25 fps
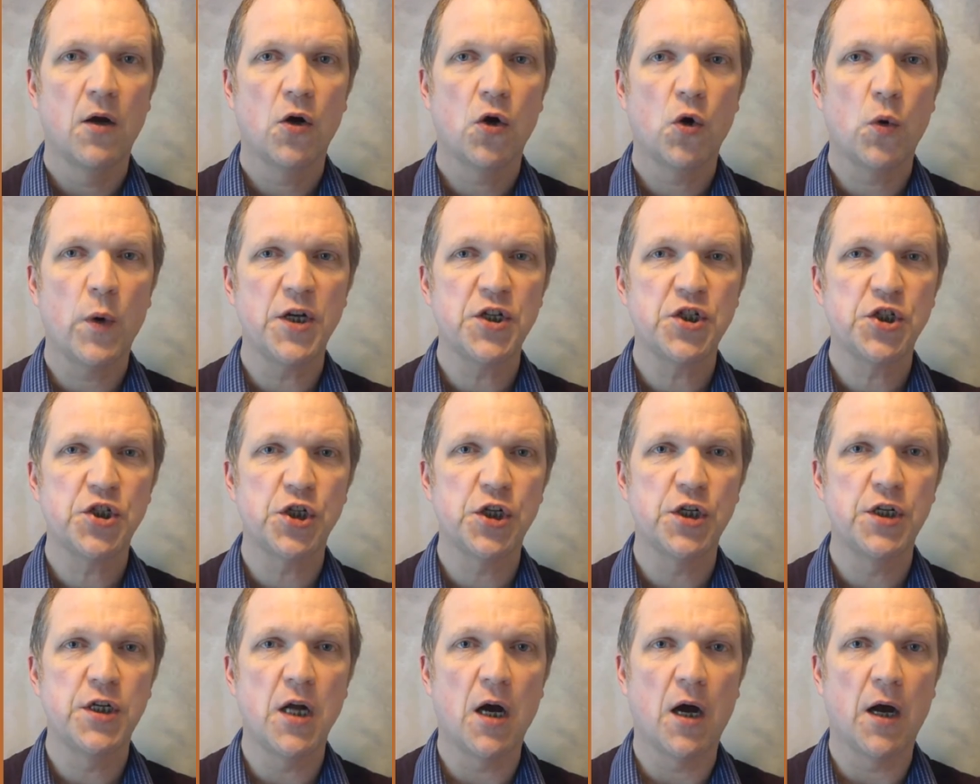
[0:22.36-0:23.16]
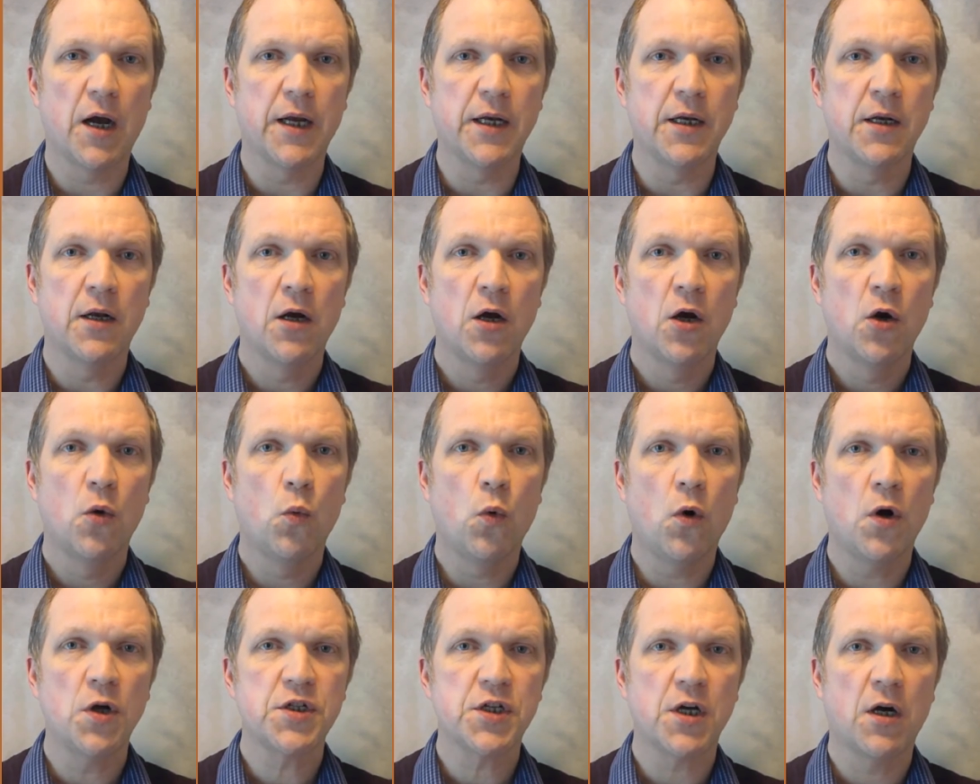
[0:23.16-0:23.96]
Question 9.
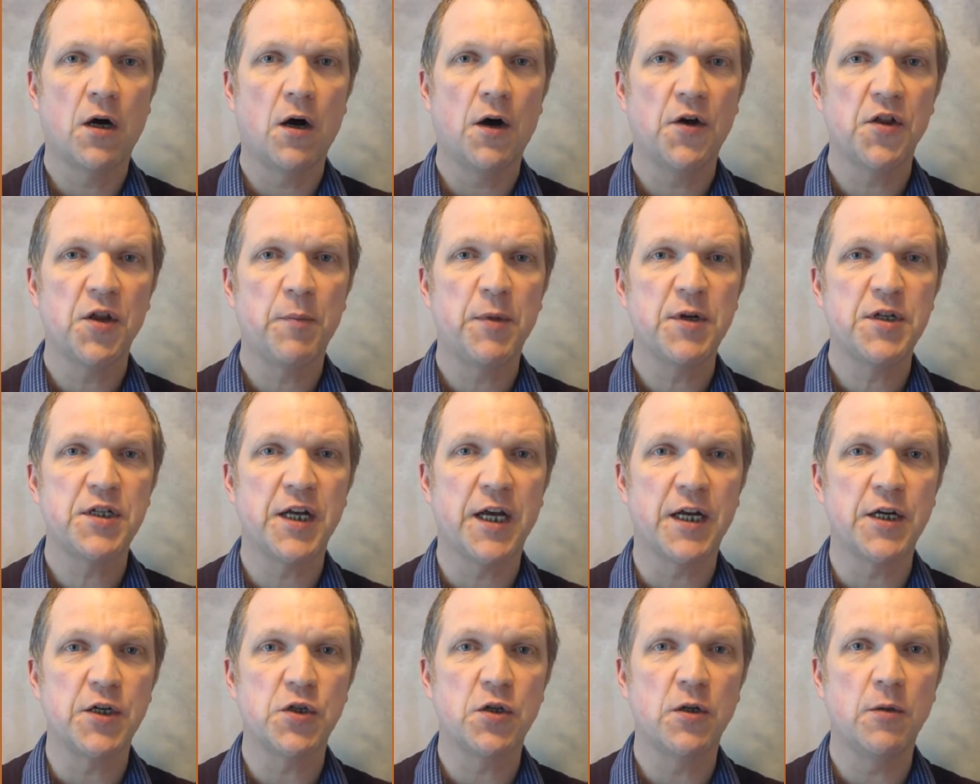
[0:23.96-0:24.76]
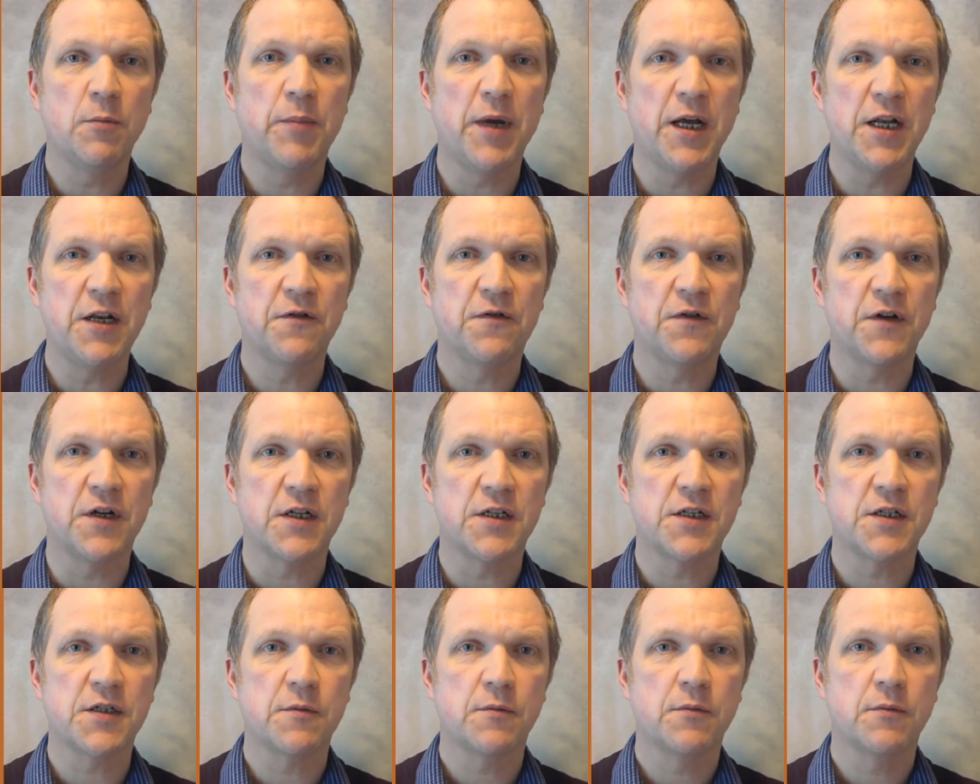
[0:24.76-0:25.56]
What are the potential
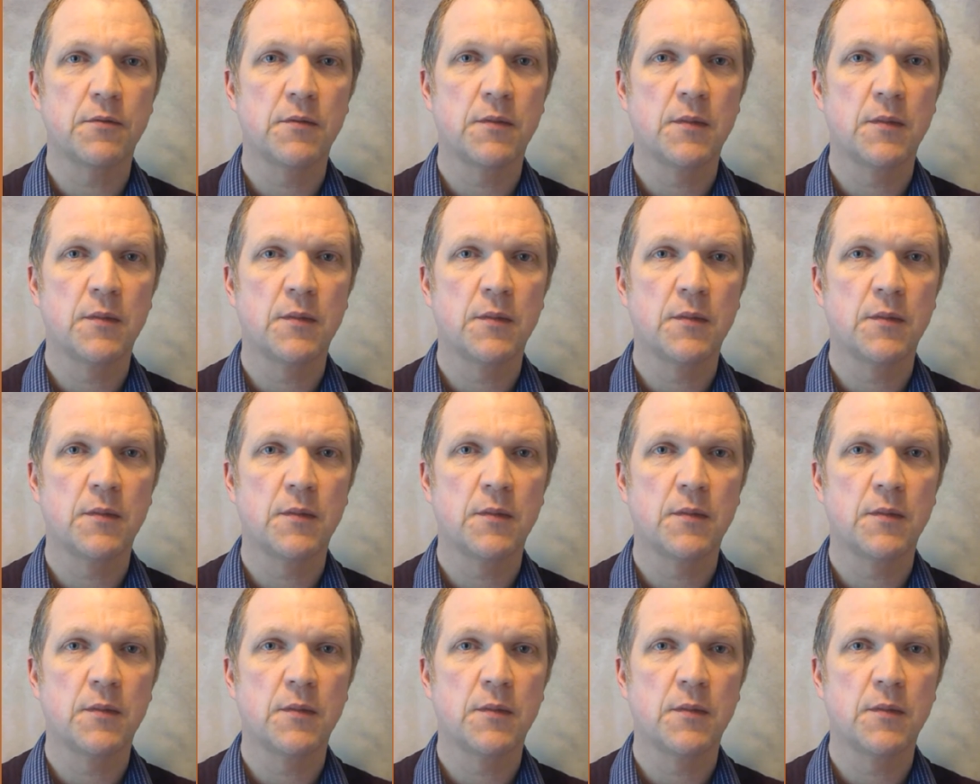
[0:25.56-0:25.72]
benefits?